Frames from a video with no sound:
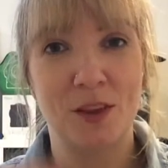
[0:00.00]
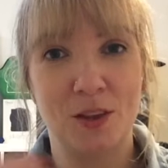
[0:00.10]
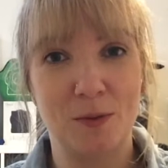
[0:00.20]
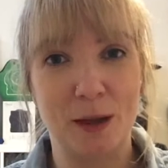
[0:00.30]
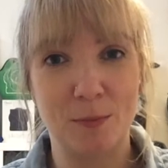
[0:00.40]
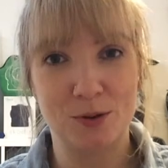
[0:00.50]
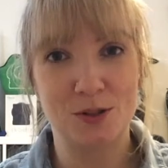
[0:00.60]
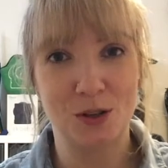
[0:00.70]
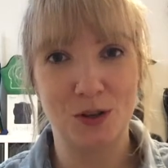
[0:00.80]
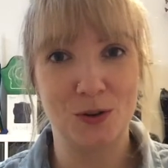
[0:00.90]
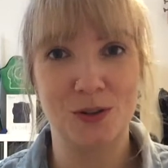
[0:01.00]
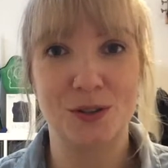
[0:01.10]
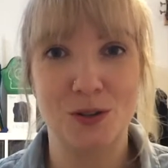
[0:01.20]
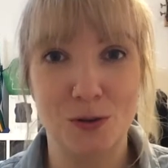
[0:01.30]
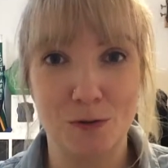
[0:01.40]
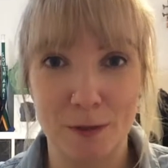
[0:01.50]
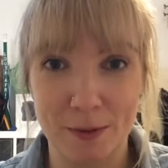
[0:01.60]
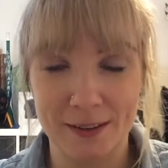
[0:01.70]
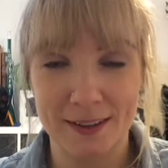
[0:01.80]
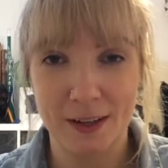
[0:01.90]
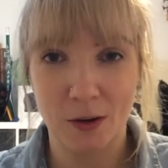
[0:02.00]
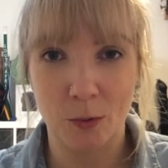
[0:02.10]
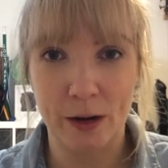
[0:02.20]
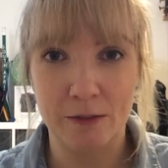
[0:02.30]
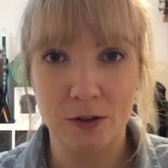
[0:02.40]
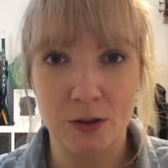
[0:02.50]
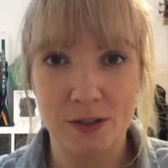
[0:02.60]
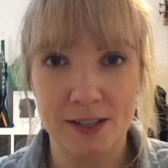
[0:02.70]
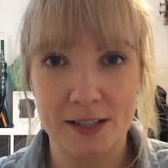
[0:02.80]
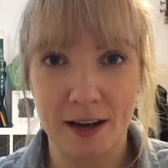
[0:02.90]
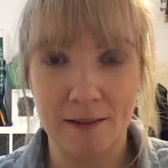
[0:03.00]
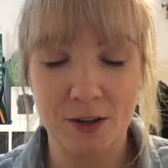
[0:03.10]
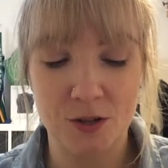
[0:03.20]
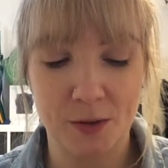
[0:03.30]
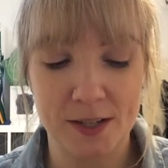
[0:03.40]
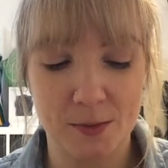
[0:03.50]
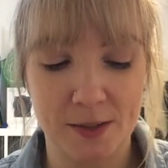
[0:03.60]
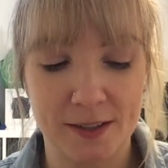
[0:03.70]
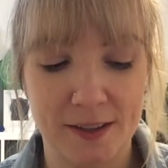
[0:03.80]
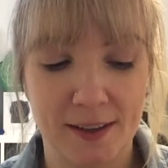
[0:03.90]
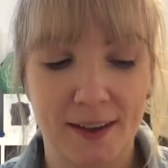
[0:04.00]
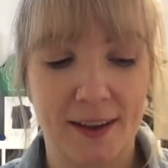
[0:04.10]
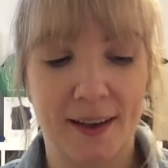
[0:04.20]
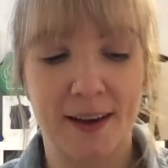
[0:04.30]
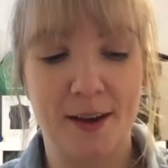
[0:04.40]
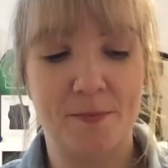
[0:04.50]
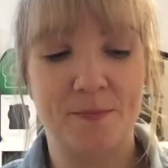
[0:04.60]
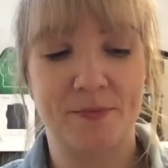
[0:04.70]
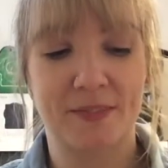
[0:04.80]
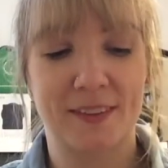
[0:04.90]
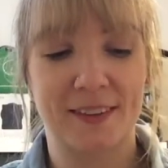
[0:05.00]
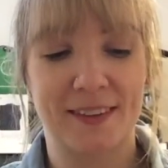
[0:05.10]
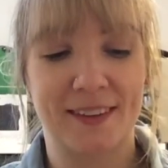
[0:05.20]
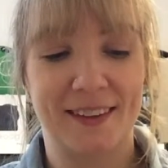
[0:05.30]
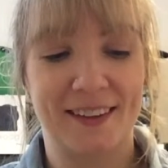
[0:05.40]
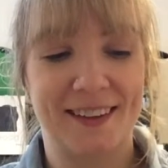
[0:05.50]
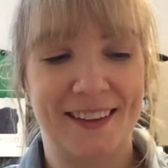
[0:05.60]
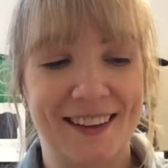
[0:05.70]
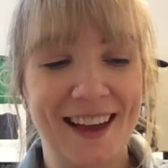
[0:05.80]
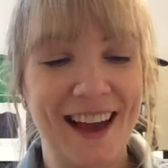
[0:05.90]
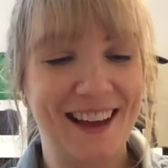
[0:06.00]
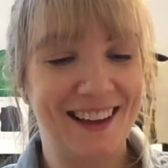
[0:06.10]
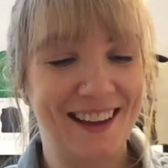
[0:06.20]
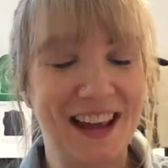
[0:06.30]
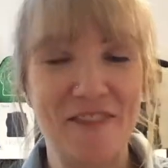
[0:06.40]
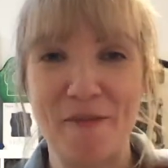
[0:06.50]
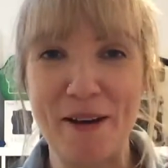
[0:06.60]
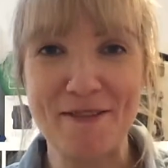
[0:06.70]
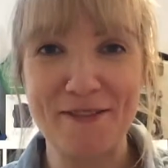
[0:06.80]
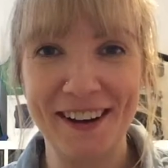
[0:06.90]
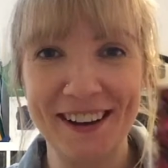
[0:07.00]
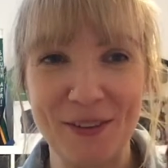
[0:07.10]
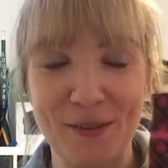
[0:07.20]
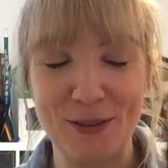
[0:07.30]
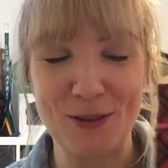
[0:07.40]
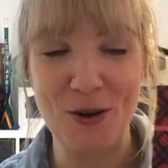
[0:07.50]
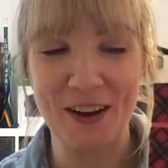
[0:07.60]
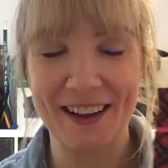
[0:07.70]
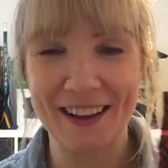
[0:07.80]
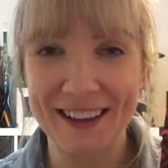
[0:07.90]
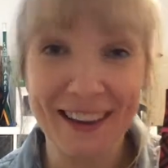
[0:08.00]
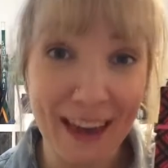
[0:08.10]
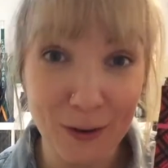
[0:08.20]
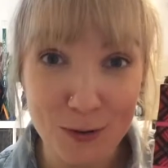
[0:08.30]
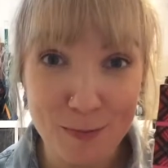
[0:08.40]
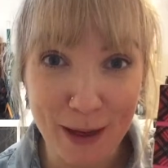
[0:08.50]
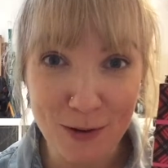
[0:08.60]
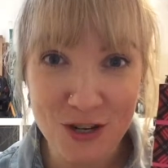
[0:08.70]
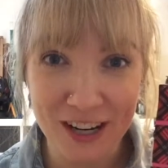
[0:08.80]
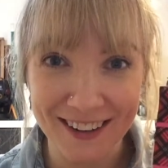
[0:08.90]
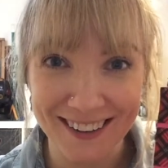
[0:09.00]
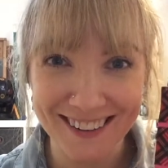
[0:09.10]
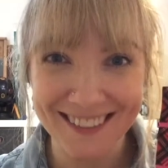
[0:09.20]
the paper's secure to your ribbon or whatever you're using to tie around your waist with. Yeah, and have a bit of fun with your kilt bell shaker.